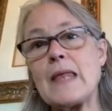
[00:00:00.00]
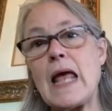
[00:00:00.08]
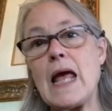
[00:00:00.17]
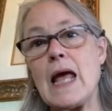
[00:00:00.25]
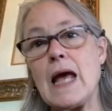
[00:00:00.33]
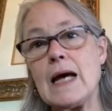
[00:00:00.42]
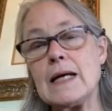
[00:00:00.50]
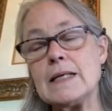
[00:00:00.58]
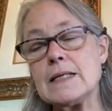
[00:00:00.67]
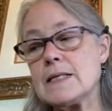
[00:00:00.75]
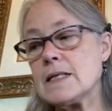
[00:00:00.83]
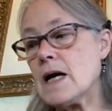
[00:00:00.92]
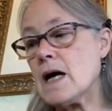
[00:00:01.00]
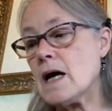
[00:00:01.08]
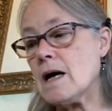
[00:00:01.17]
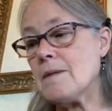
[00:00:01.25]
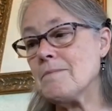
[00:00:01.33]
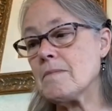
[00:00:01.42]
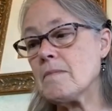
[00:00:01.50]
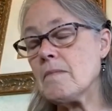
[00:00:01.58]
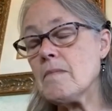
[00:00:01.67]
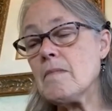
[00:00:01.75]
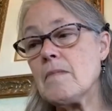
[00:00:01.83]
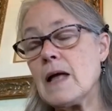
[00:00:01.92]
And
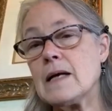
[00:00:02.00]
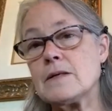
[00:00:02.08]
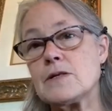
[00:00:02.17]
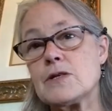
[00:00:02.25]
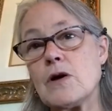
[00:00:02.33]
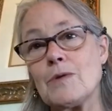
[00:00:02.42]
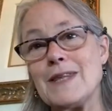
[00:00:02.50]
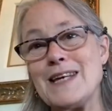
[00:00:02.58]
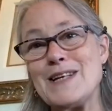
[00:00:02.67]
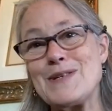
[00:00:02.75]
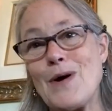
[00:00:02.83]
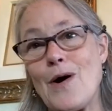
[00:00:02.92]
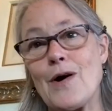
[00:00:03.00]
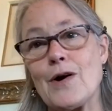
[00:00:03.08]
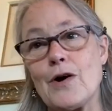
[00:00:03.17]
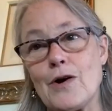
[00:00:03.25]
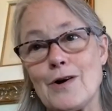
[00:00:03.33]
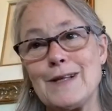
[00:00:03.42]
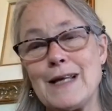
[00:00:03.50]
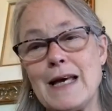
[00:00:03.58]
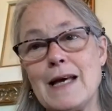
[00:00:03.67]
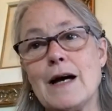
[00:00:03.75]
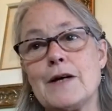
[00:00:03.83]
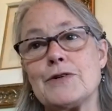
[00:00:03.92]
so these are
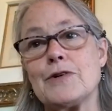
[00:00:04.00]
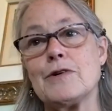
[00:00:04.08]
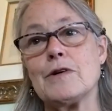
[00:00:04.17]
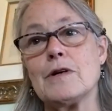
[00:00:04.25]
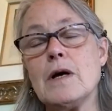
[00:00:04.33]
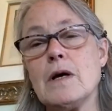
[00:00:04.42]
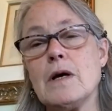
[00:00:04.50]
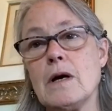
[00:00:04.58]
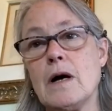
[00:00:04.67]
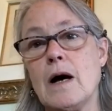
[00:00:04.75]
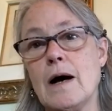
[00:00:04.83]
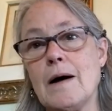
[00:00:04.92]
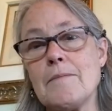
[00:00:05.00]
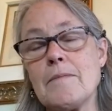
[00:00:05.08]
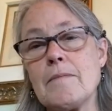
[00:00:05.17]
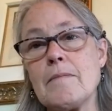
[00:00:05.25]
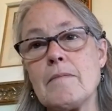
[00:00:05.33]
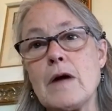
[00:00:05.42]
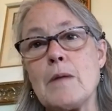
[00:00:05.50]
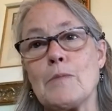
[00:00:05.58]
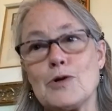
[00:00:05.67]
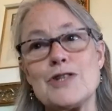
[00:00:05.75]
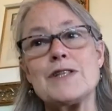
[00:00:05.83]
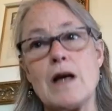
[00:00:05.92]
currently under
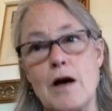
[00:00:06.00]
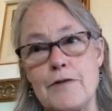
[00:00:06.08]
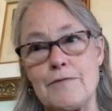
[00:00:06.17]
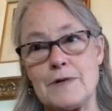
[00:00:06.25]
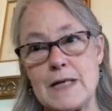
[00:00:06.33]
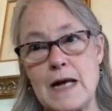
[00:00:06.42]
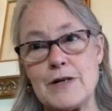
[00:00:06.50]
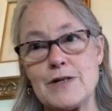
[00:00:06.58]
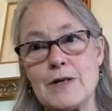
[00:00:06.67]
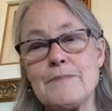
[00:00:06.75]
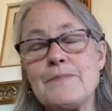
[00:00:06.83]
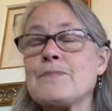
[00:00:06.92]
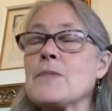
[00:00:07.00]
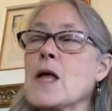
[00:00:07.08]
emergency authorization.